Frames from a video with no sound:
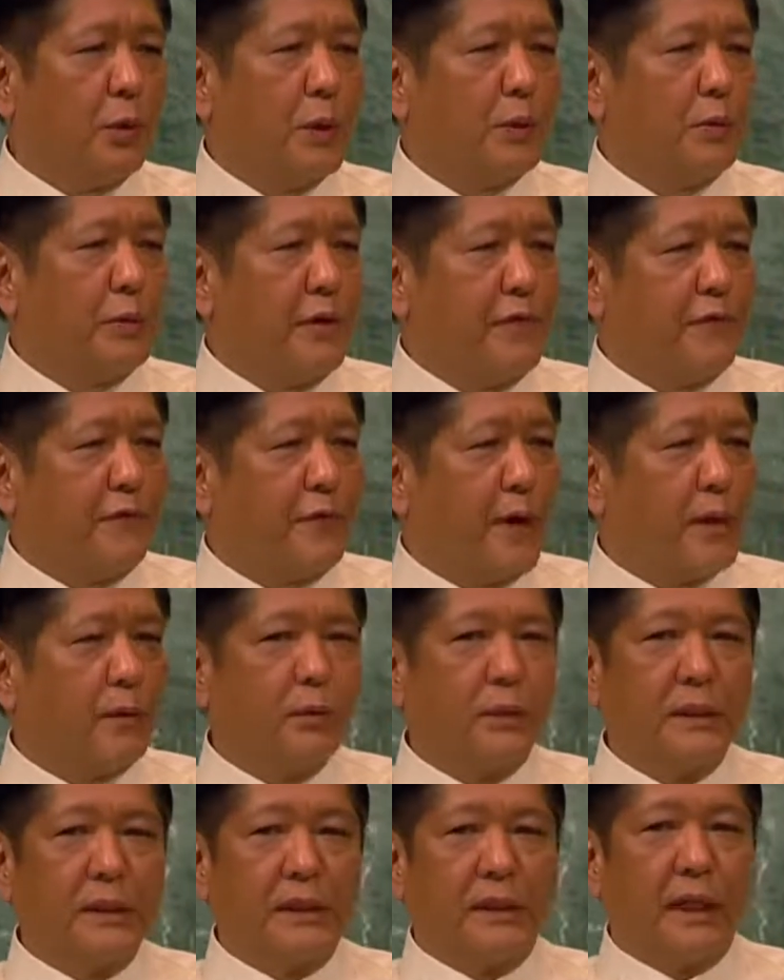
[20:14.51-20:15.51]
when we
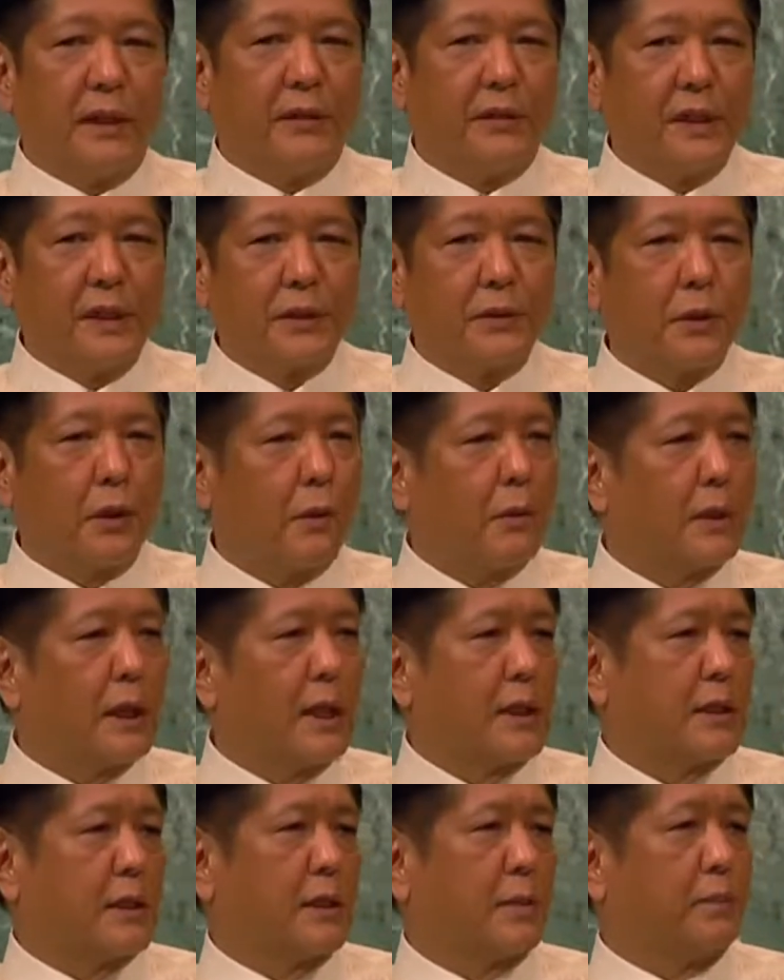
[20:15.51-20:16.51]
founded this
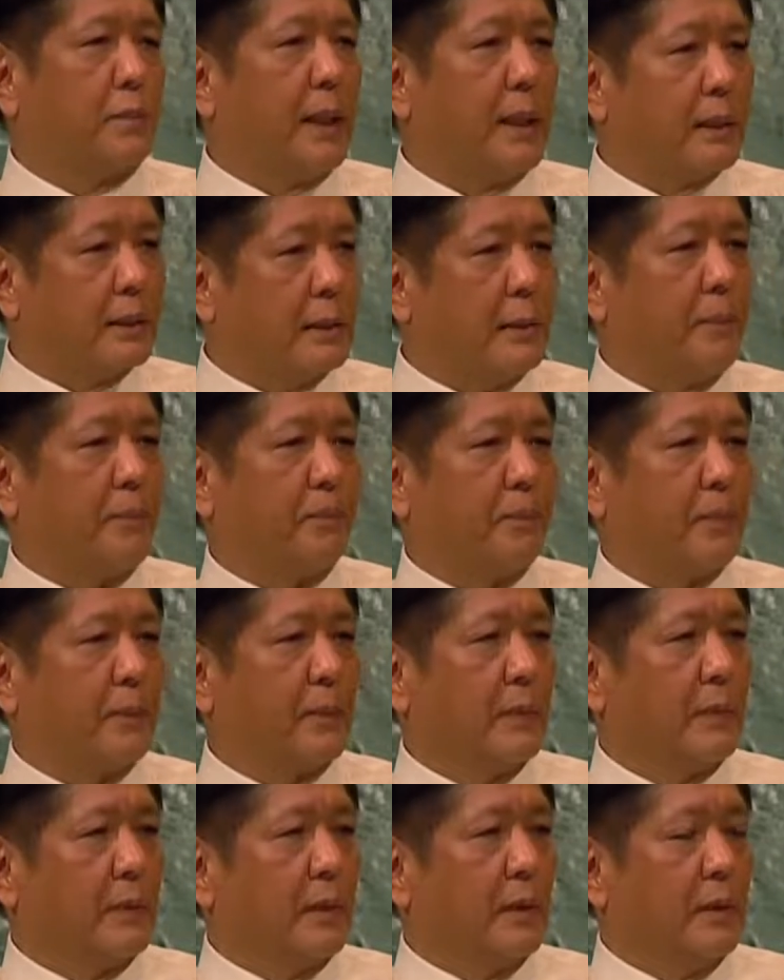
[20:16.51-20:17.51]
august body.
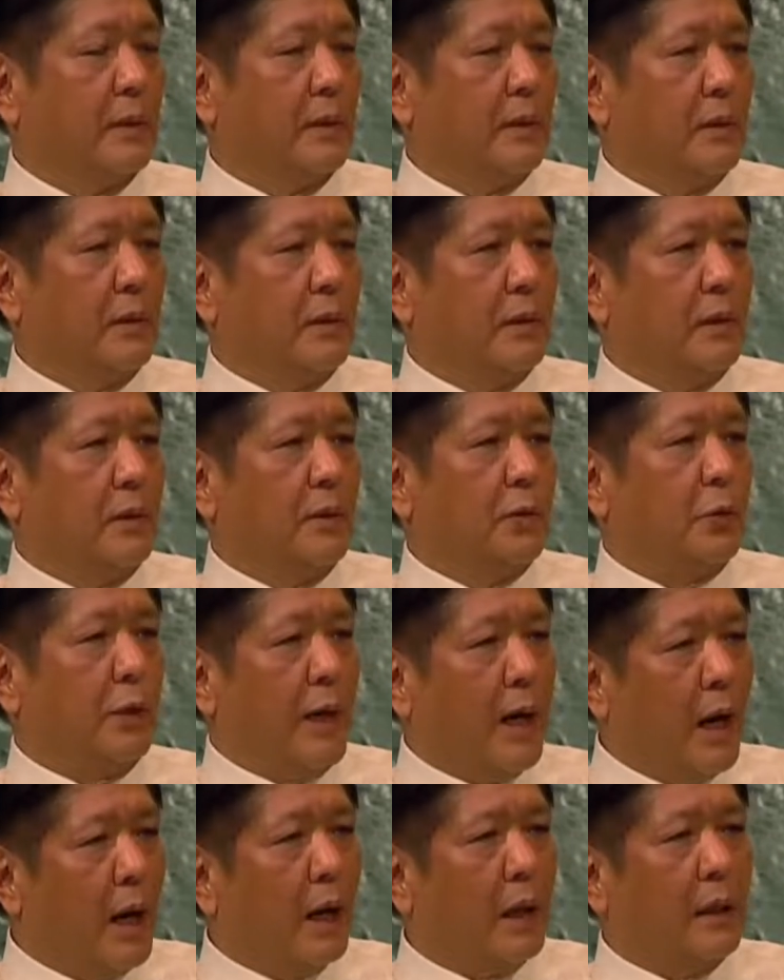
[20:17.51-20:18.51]

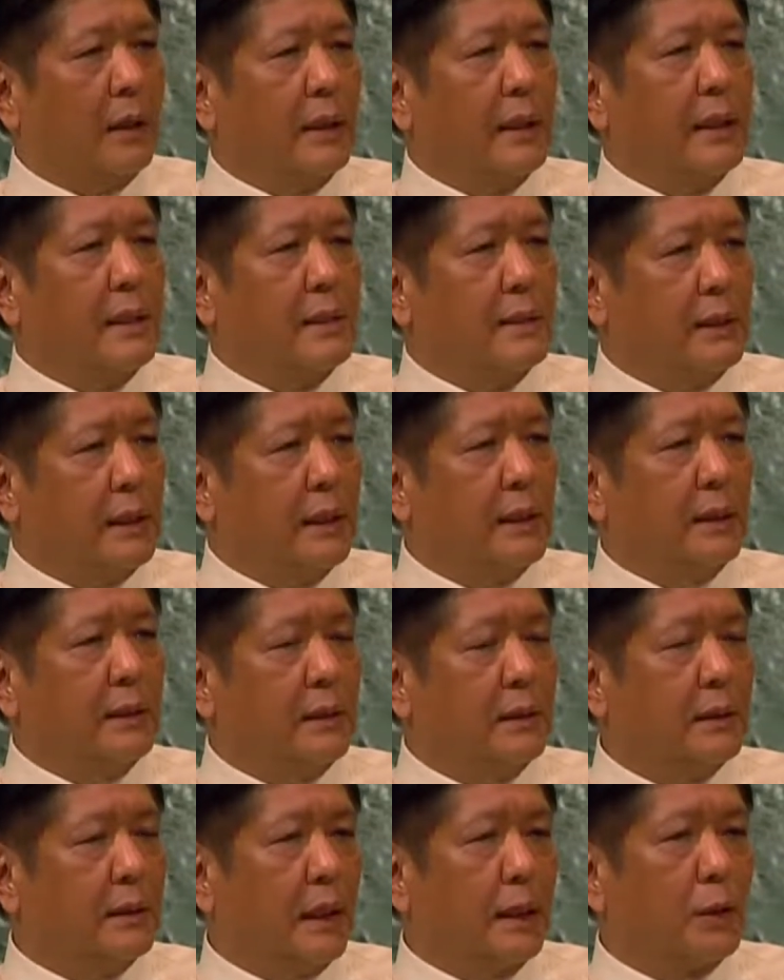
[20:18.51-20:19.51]
We are
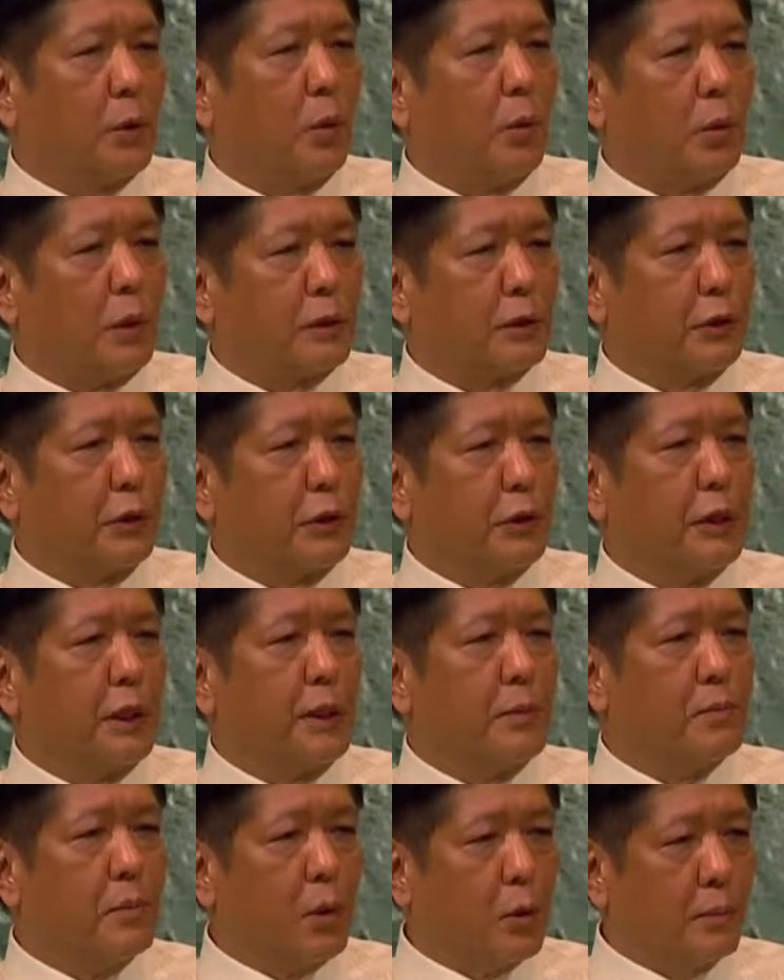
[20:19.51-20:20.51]
indeed at a
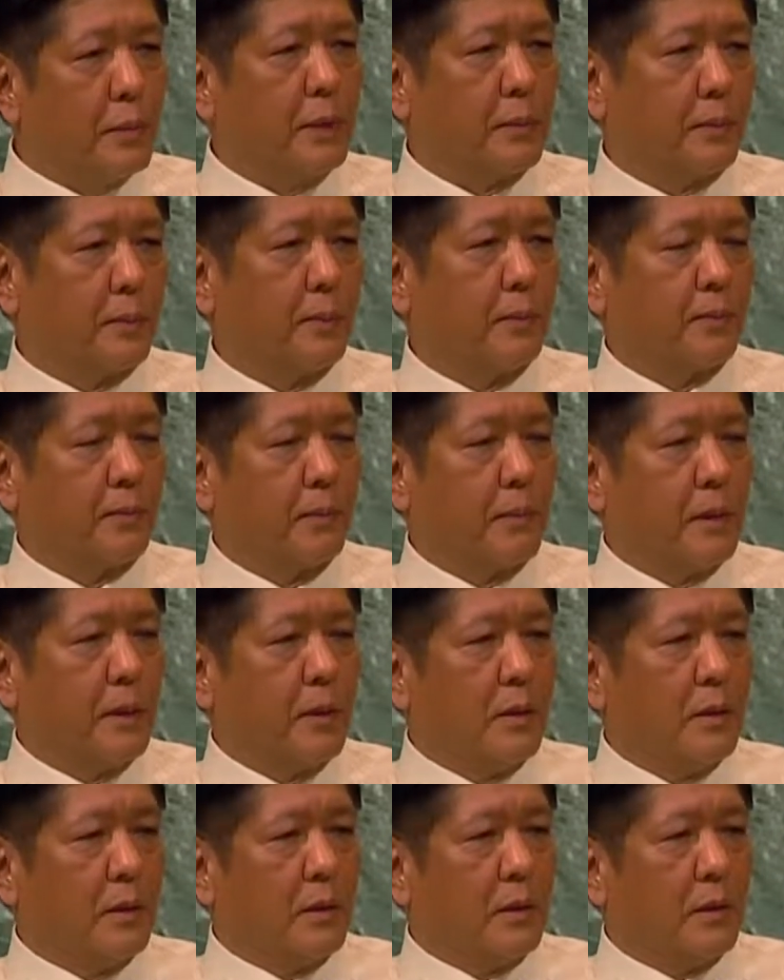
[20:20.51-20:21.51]
watershed moment,
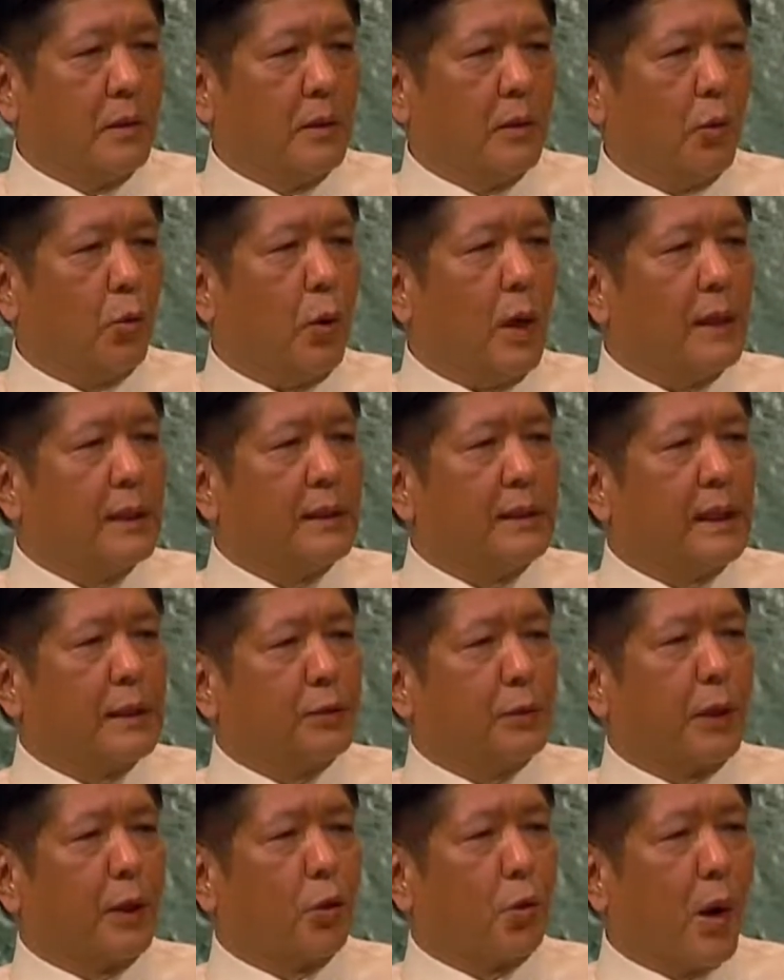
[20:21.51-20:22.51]
one
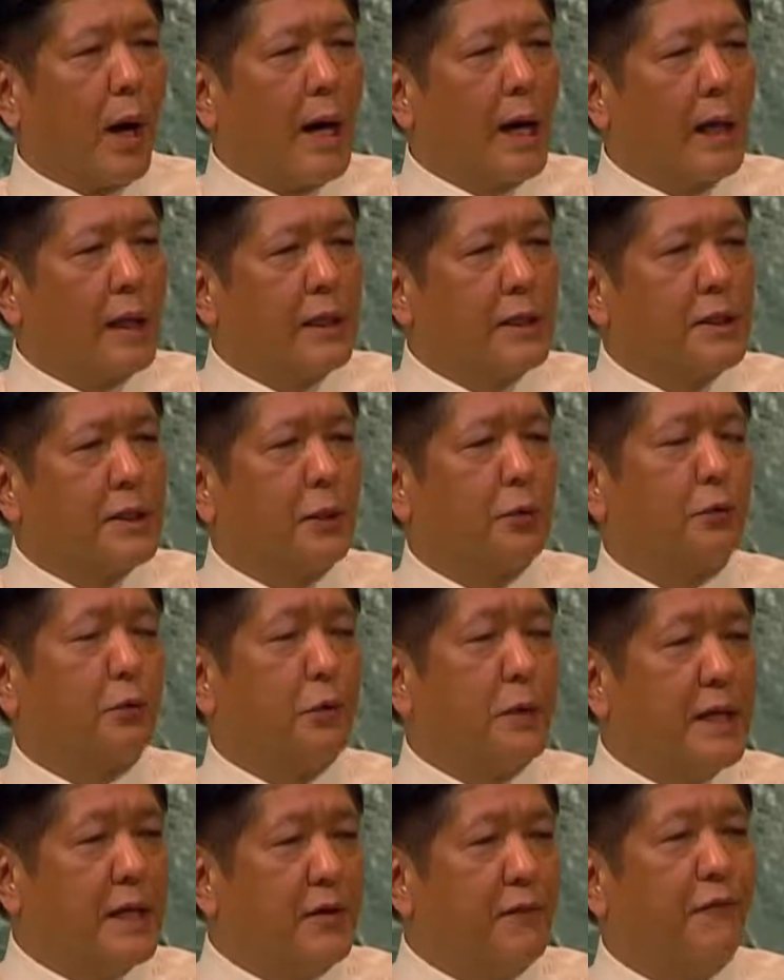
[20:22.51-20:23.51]
that requires a
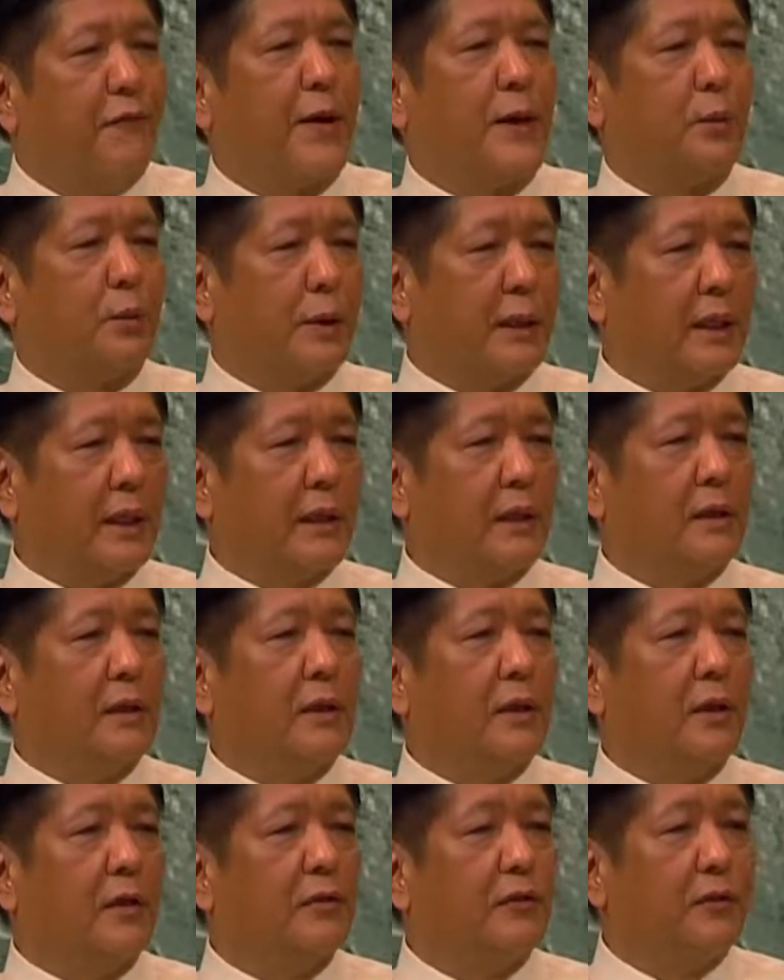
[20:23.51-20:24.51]

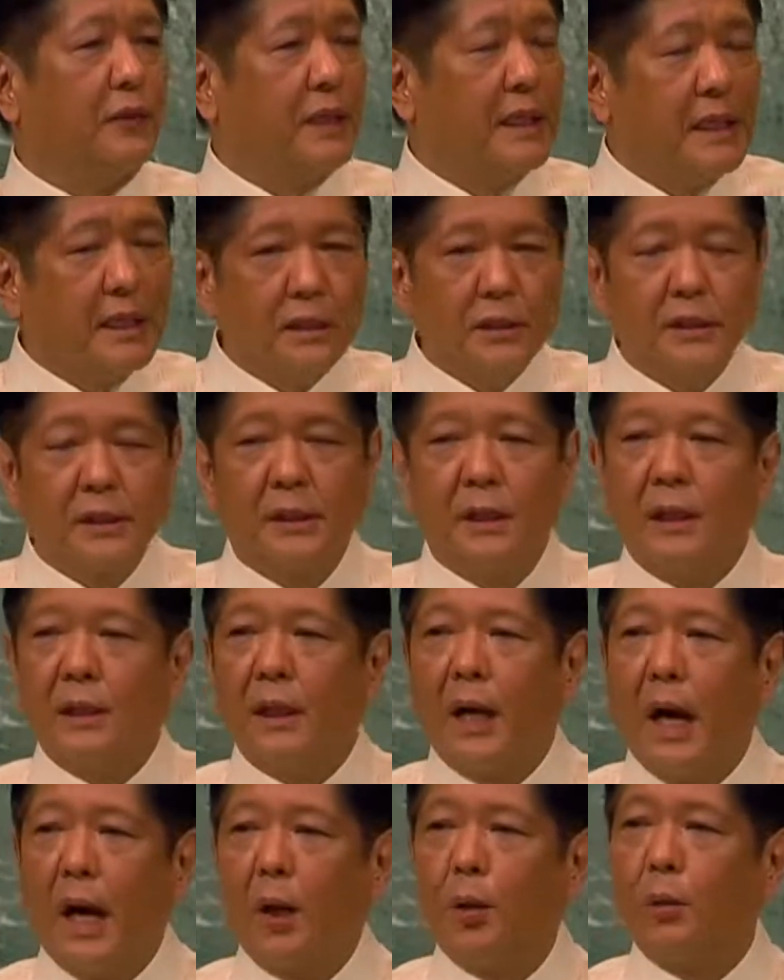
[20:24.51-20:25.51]
refounding of these,
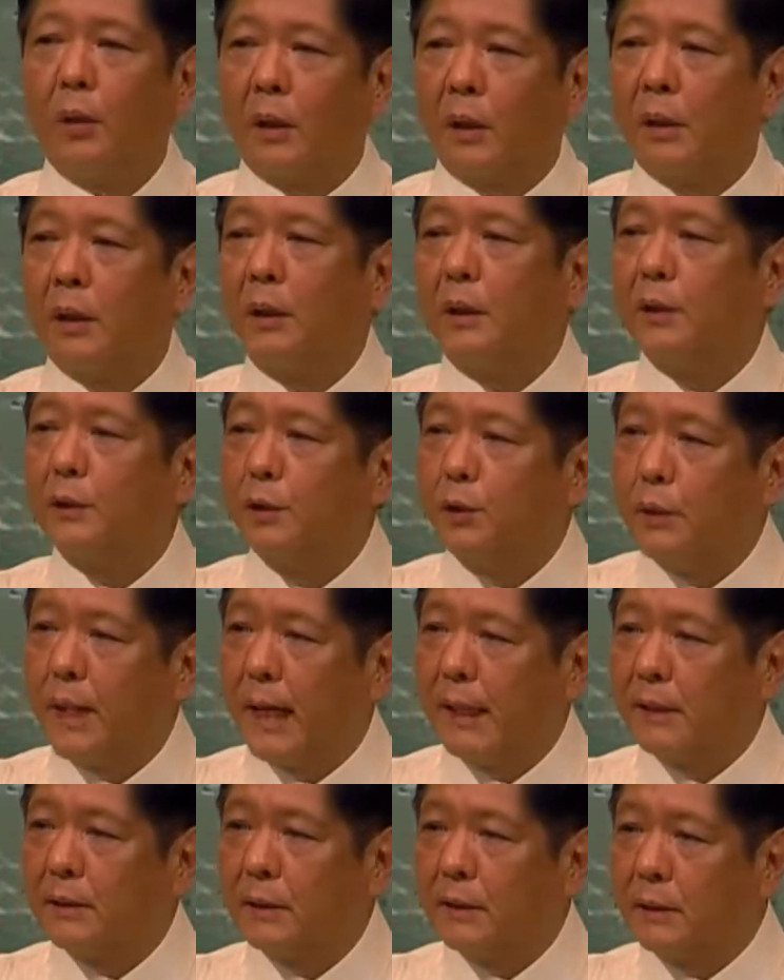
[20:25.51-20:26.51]
our
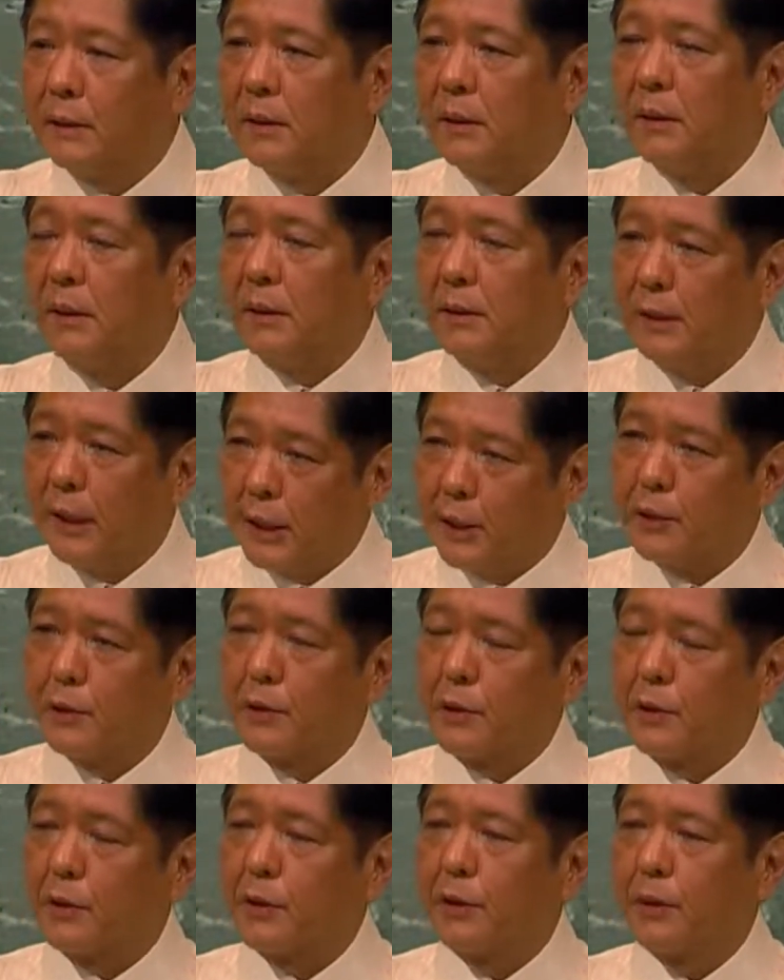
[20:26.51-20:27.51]
United
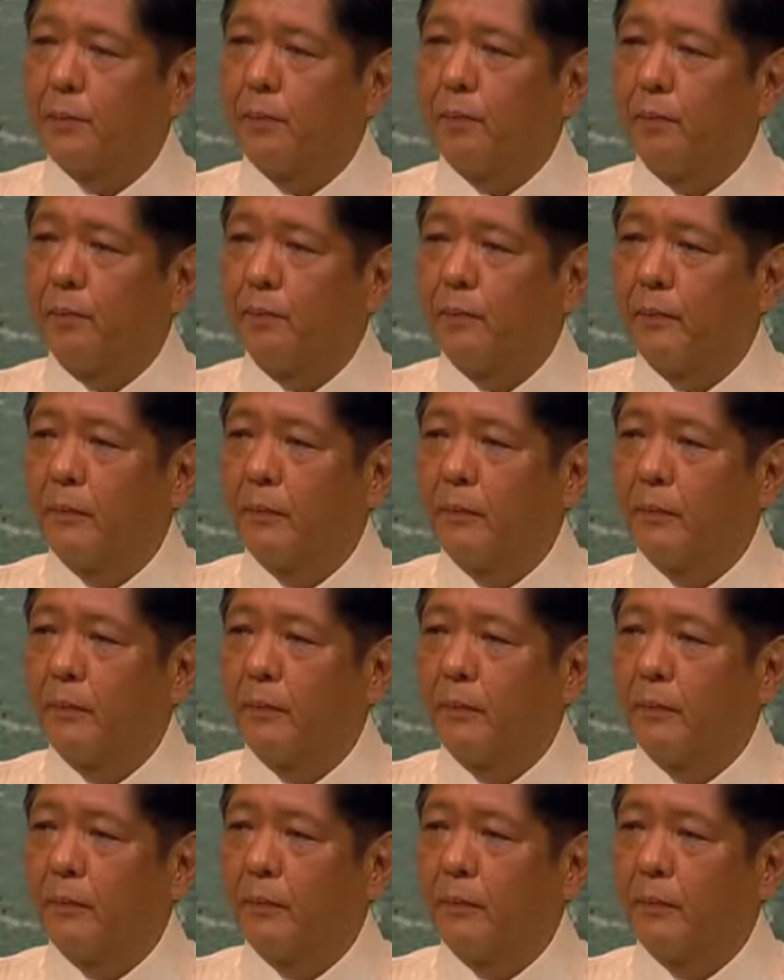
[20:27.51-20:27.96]
Nations.